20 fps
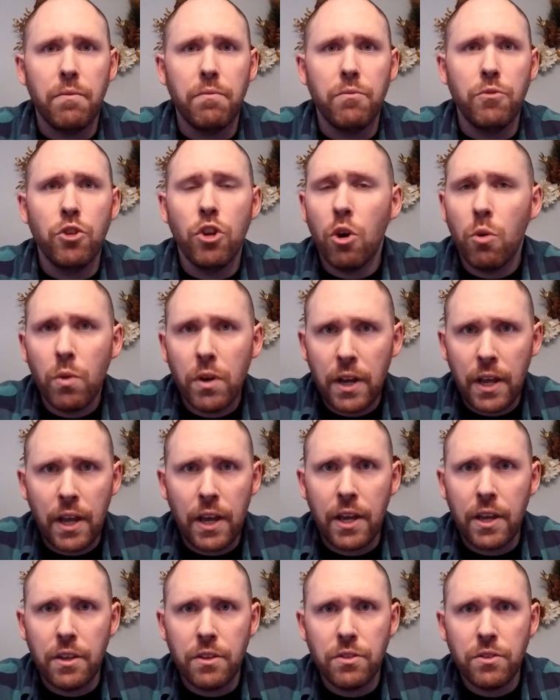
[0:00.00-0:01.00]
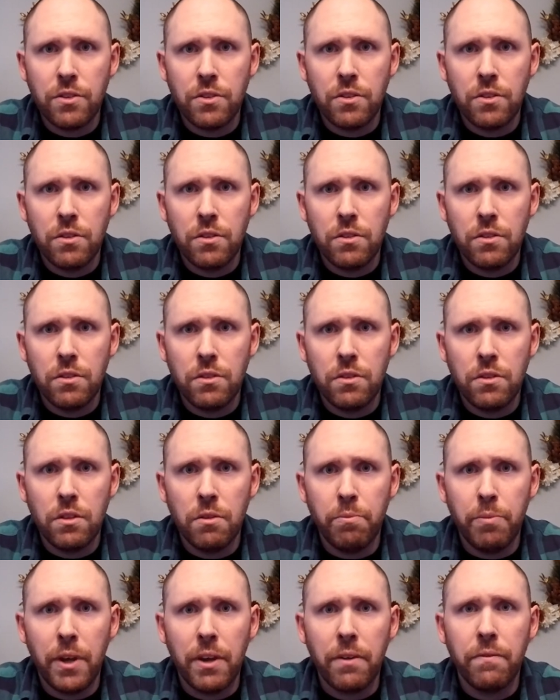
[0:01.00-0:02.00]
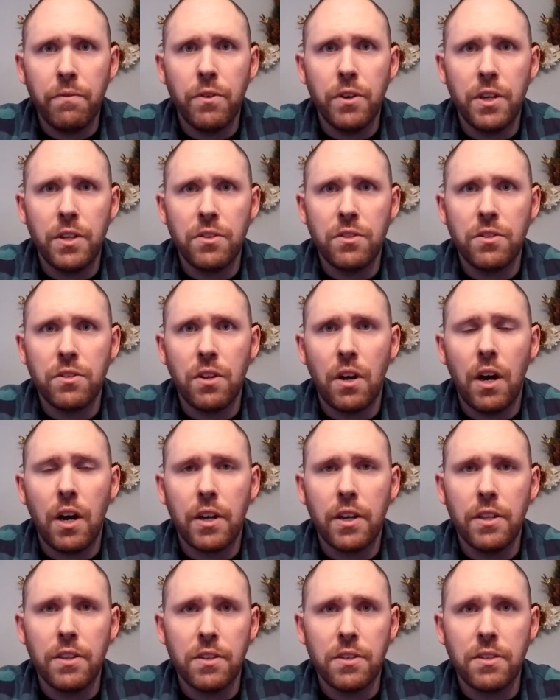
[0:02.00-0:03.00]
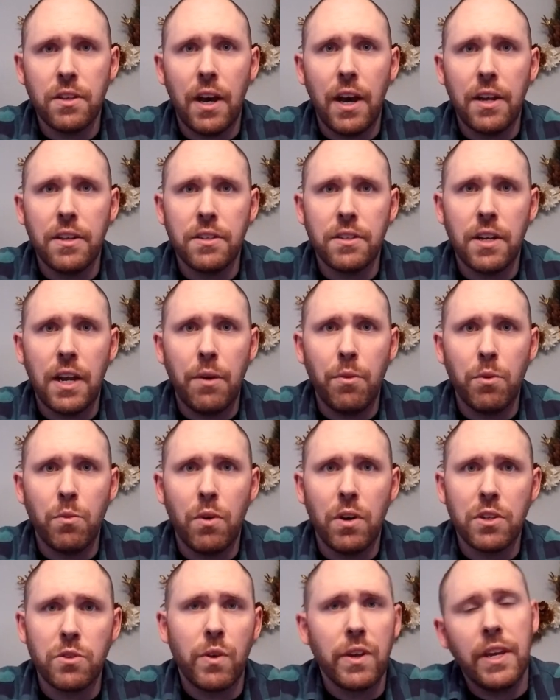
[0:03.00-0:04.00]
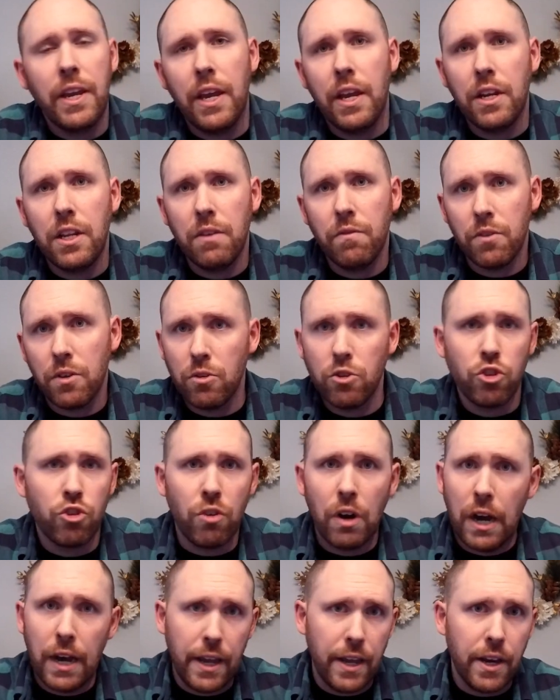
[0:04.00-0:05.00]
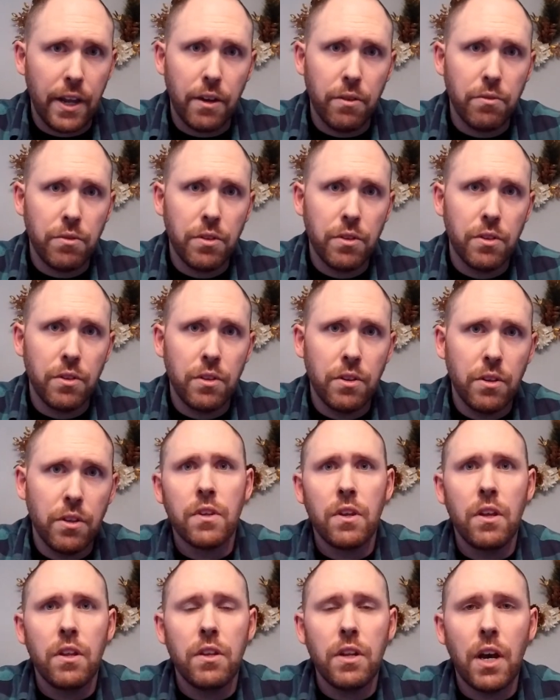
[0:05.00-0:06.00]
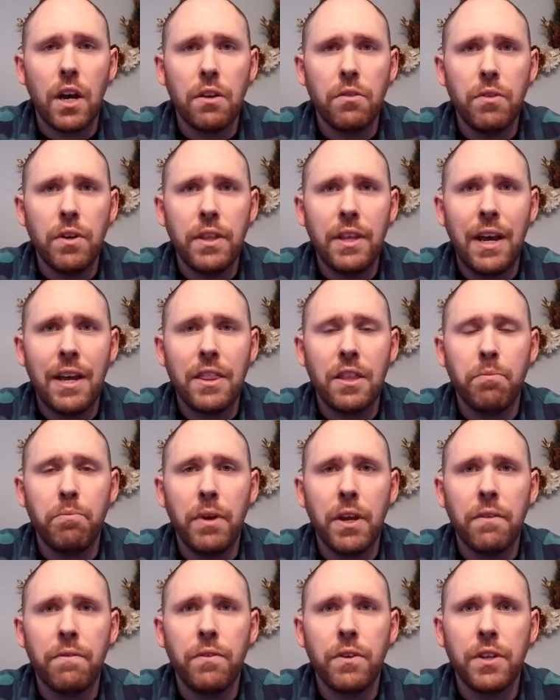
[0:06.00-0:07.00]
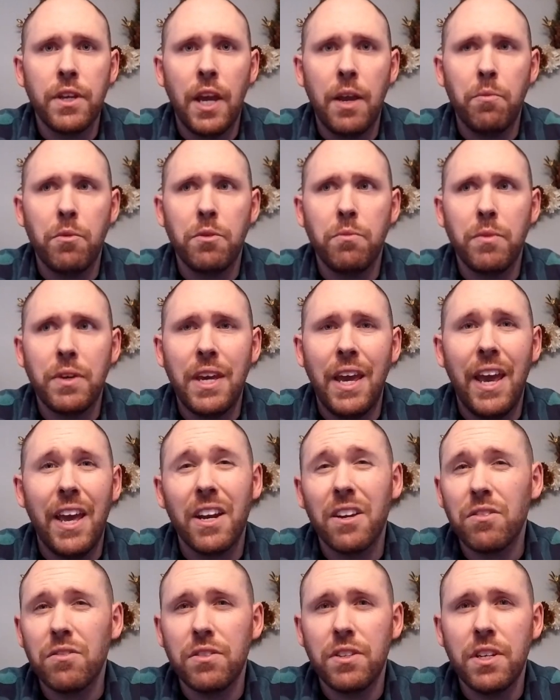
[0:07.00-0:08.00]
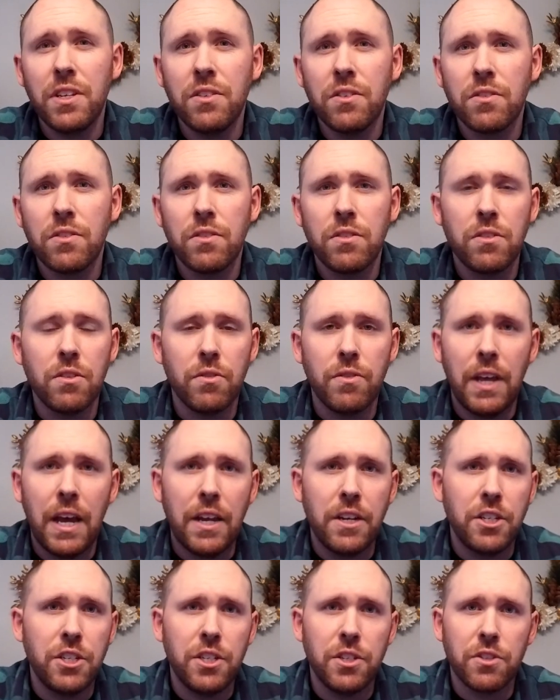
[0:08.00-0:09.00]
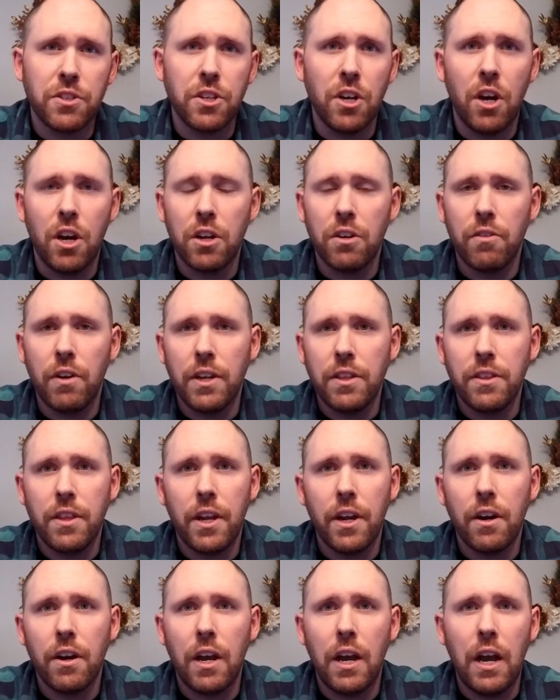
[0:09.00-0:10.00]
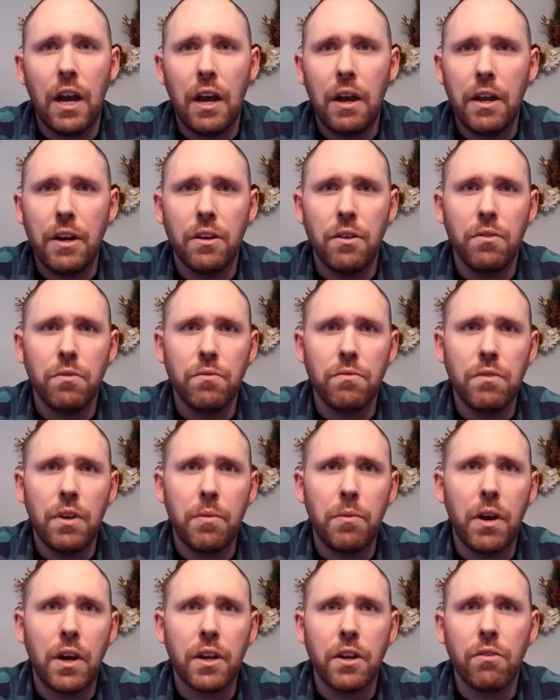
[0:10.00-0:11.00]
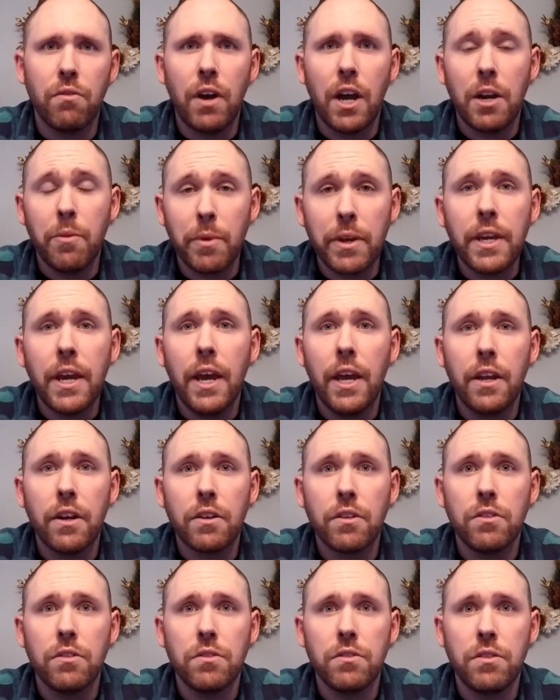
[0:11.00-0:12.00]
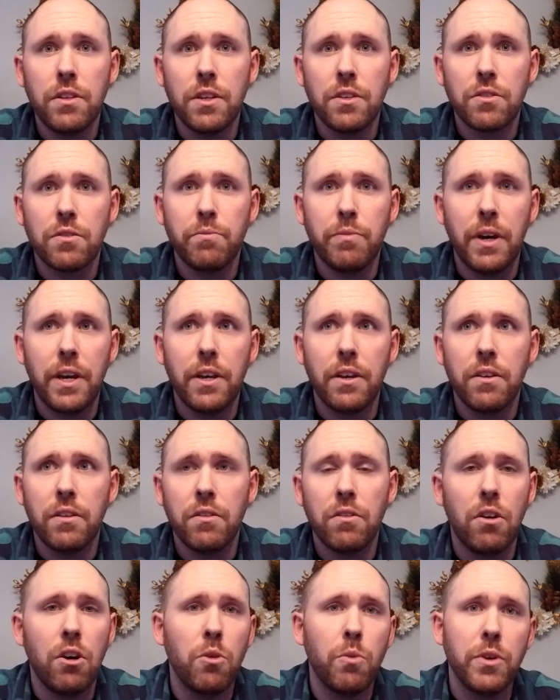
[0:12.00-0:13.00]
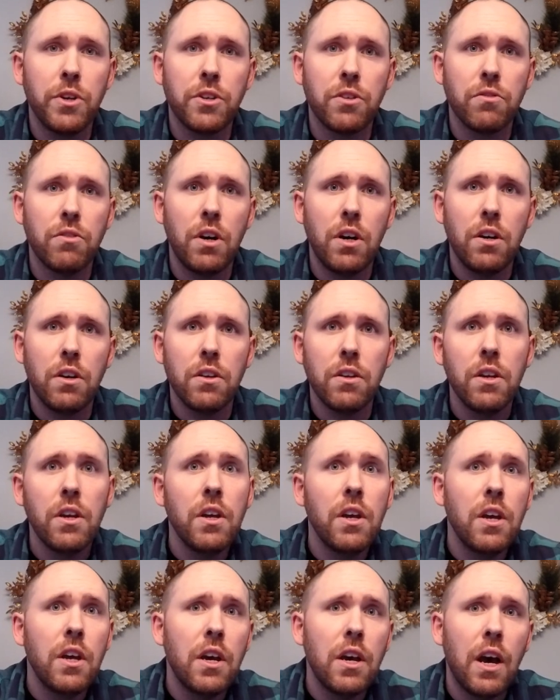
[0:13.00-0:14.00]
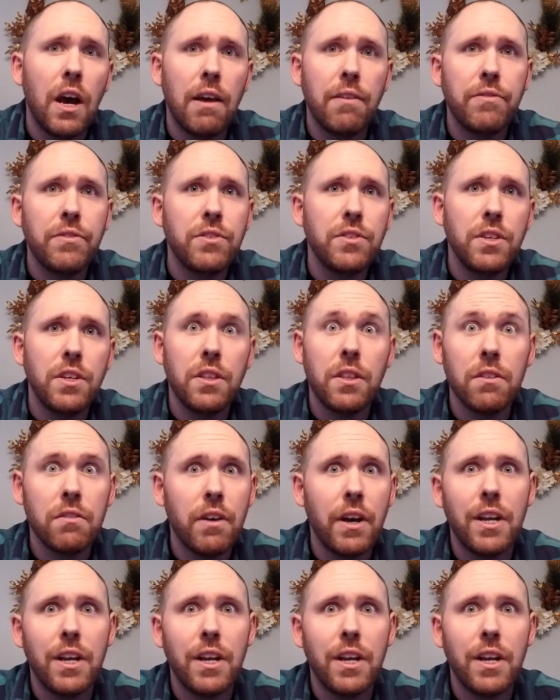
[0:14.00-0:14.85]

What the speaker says: No one has the Bigfoot in stock in the size that I would want, so I can't even go try it out. Not only that, the Bigfoot came with mechanical discs, so that's just gone right there. I'm not going to ride a mechanical disc bike all winter long. I've seen the light